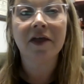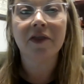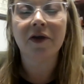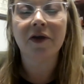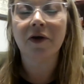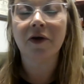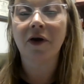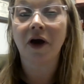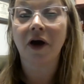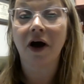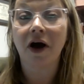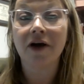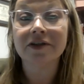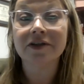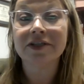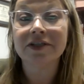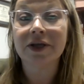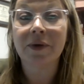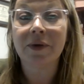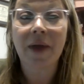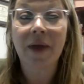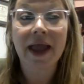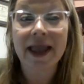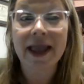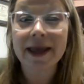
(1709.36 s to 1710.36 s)
There are
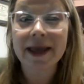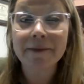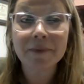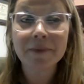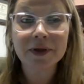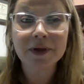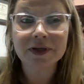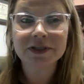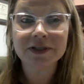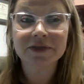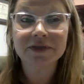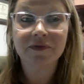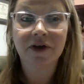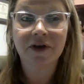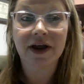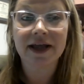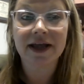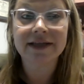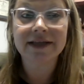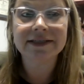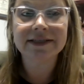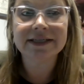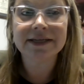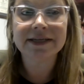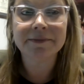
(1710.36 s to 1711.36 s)
also handbooks for
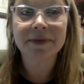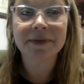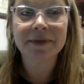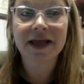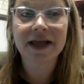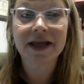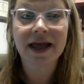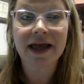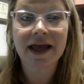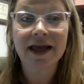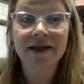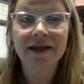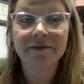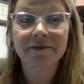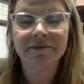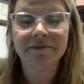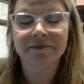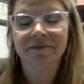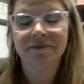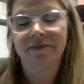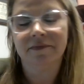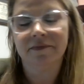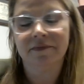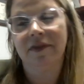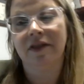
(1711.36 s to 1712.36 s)
EdTPA.
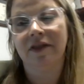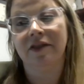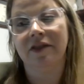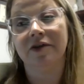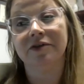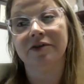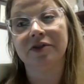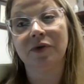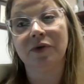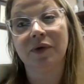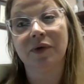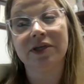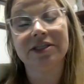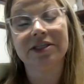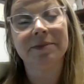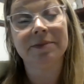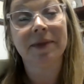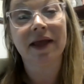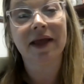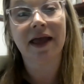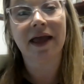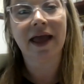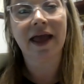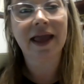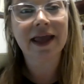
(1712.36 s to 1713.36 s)
There's going to
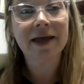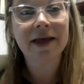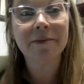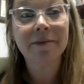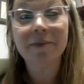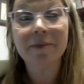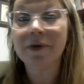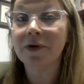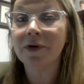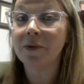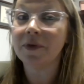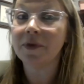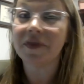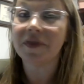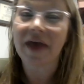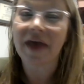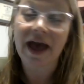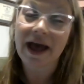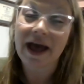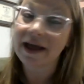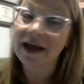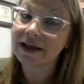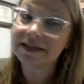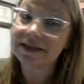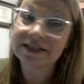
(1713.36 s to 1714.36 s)
be a handbook with
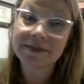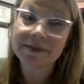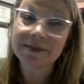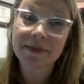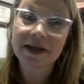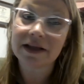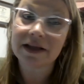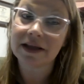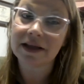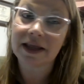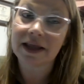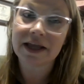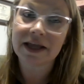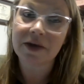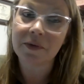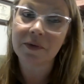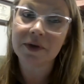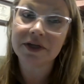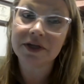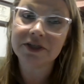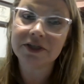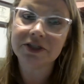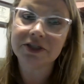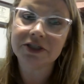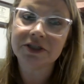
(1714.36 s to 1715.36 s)
academic
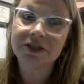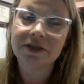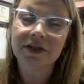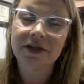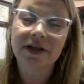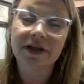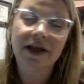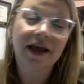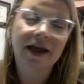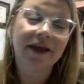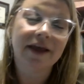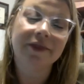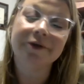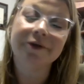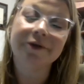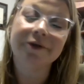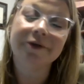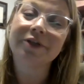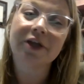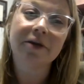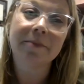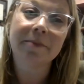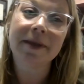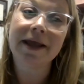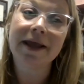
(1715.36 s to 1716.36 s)
language and there's
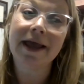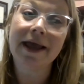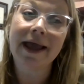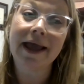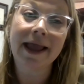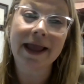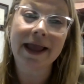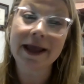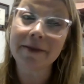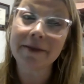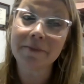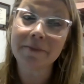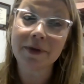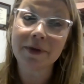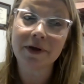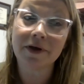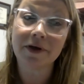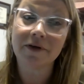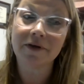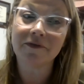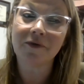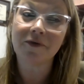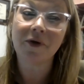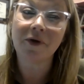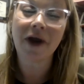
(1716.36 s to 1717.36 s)
going to be a handbook
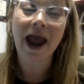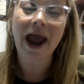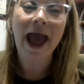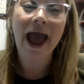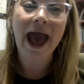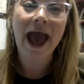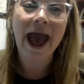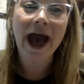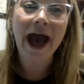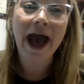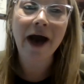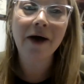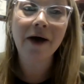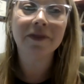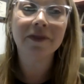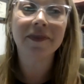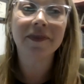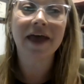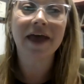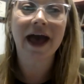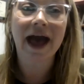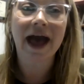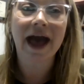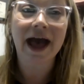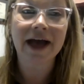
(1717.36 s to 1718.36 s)
for how
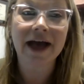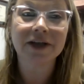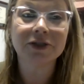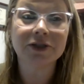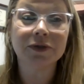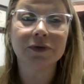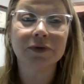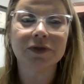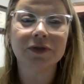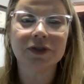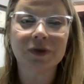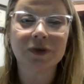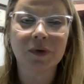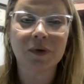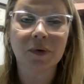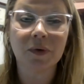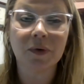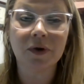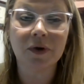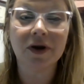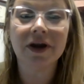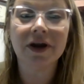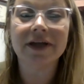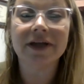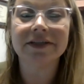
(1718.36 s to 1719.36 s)
the actual
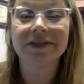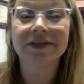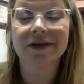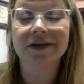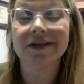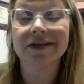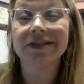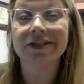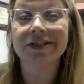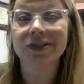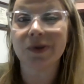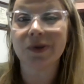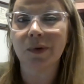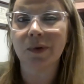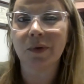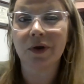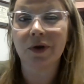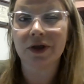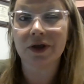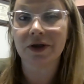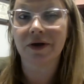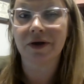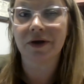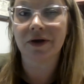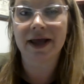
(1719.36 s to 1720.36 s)
score is going to score
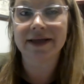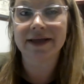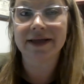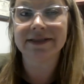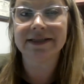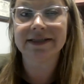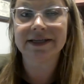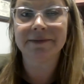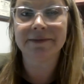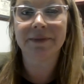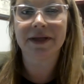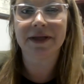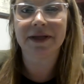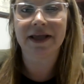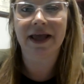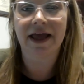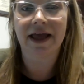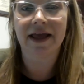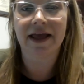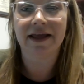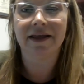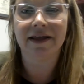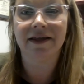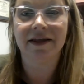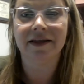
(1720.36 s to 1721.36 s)
your EdTPA.